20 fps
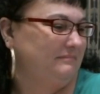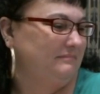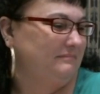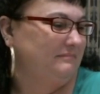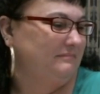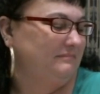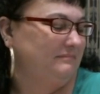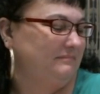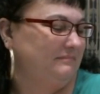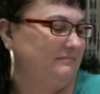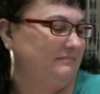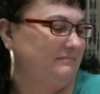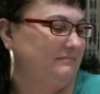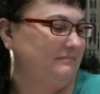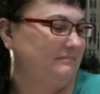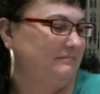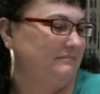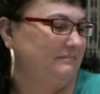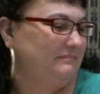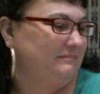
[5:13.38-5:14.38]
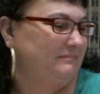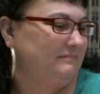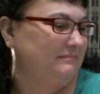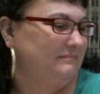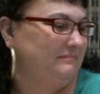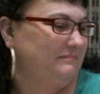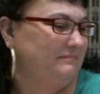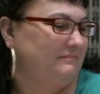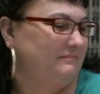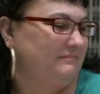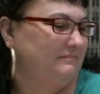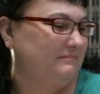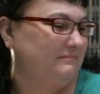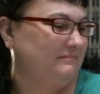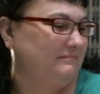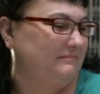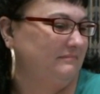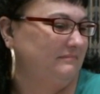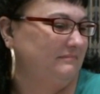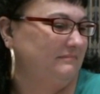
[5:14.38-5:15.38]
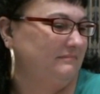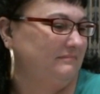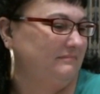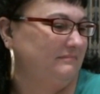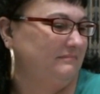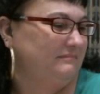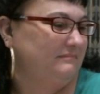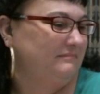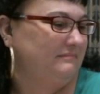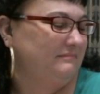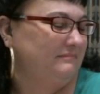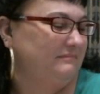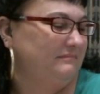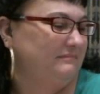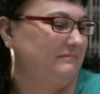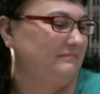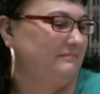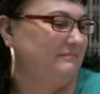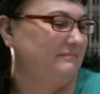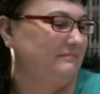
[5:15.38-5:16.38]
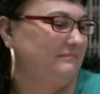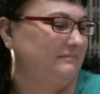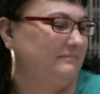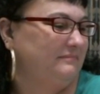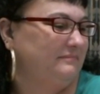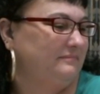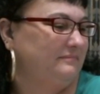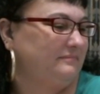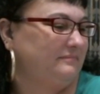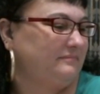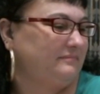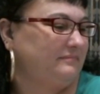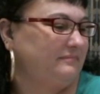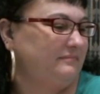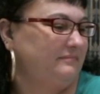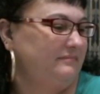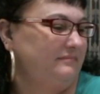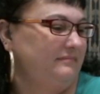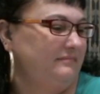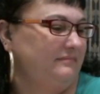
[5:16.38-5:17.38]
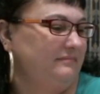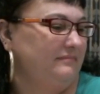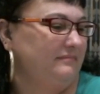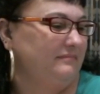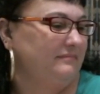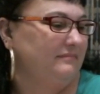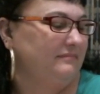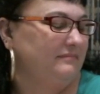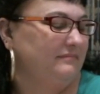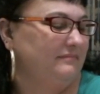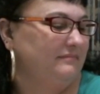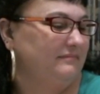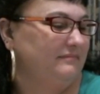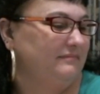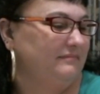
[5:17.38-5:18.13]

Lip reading: (silent)